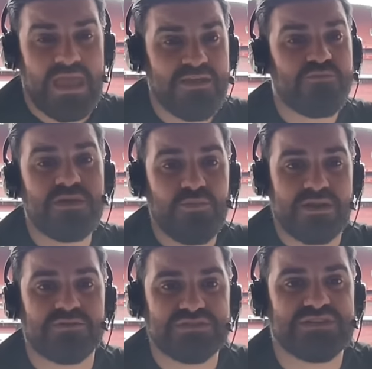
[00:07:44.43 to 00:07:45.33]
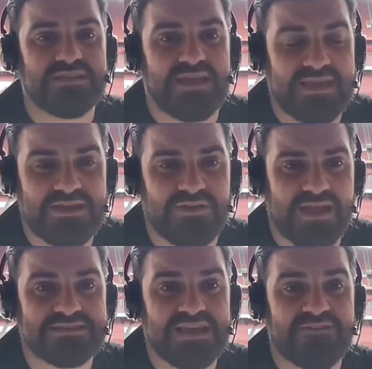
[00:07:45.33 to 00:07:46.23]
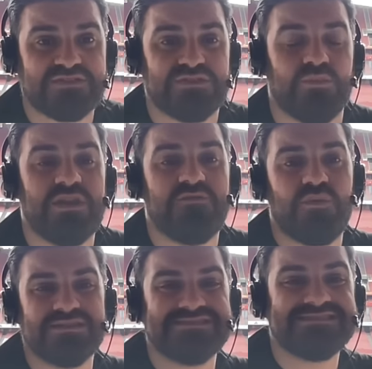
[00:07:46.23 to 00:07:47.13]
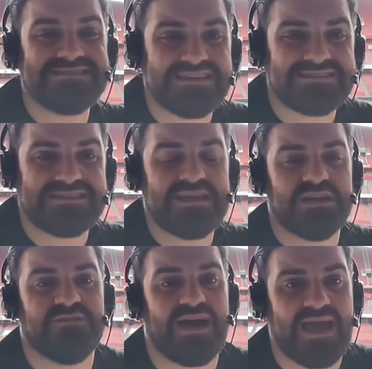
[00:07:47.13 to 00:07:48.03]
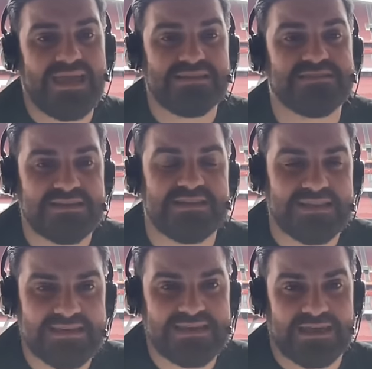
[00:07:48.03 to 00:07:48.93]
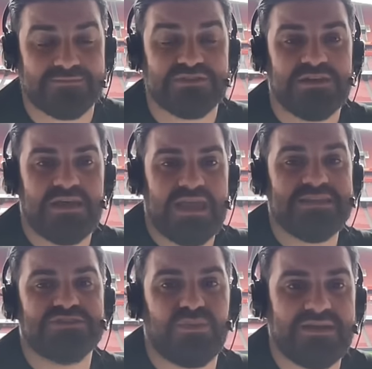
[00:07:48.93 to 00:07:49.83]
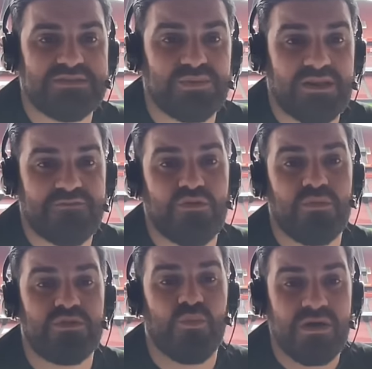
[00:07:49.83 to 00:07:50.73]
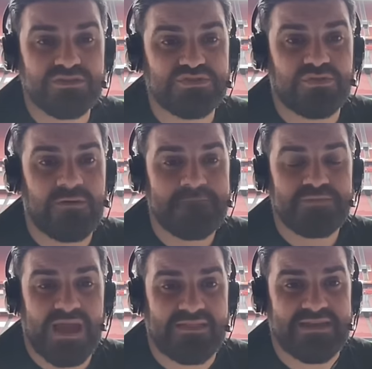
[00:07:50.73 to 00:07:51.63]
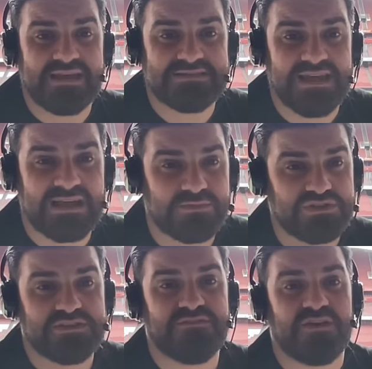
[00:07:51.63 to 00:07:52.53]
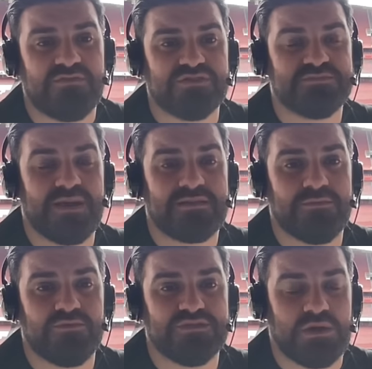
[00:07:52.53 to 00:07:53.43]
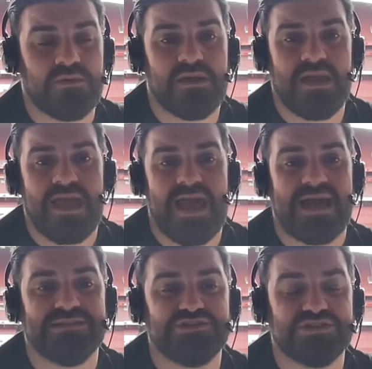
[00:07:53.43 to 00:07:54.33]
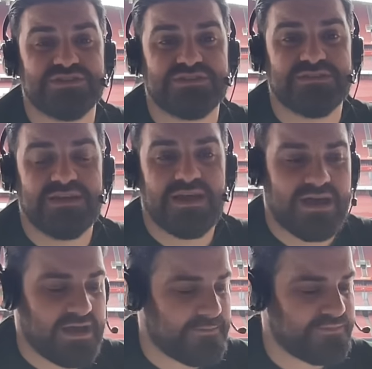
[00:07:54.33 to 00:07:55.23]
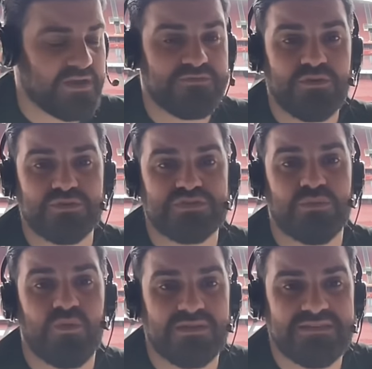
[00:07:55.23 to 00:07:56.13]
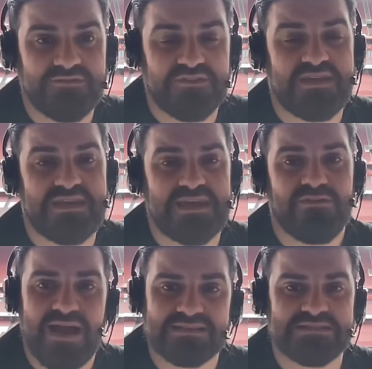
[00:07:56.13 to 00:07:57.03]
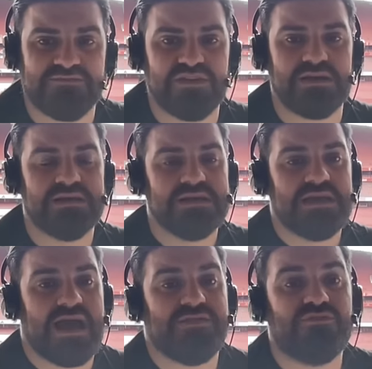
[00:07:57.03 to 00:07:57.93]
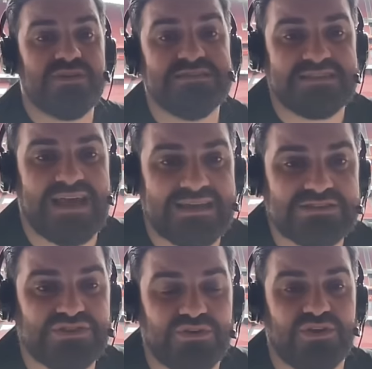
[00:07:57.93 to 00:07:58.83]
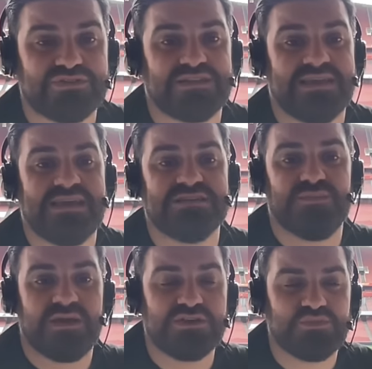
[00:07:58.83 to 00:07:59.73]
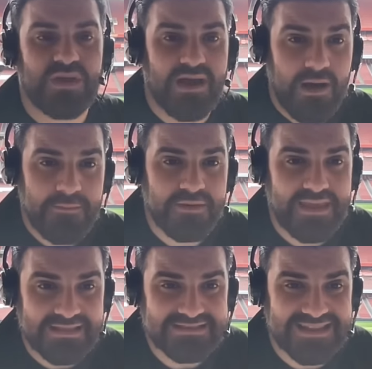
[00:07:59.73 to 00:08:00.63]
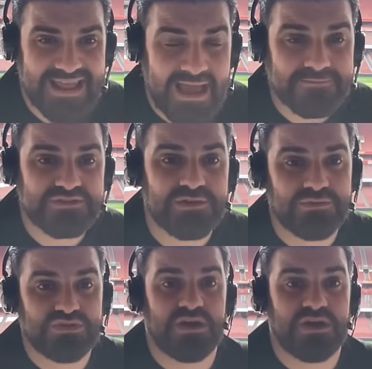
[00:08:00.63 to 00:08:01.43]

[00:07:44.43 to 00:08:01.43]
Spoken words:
If we win on Sunday here against Everton, we'd have won 16 of our 18 league games in 2024, with one draw at the Etihad, which is a very respectable result, and just, of course, the one defeat here at Aston Villa. And the reason that is so costly is because we're up against an absolute